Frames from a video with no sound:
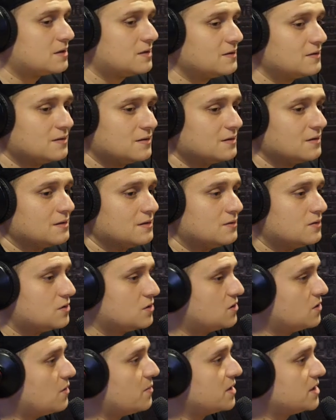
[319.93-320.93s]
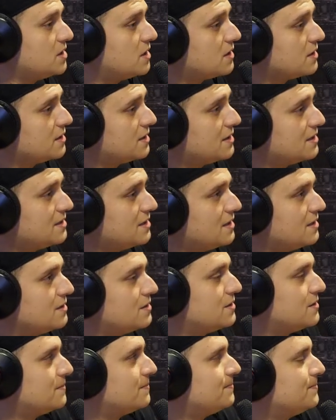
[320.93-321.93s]
so much younger than his
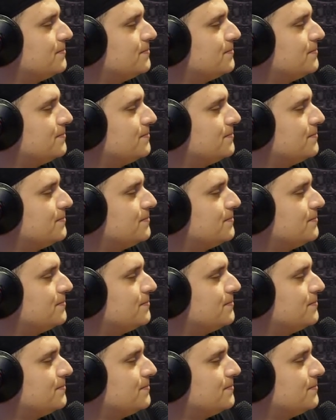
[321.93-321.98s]
age.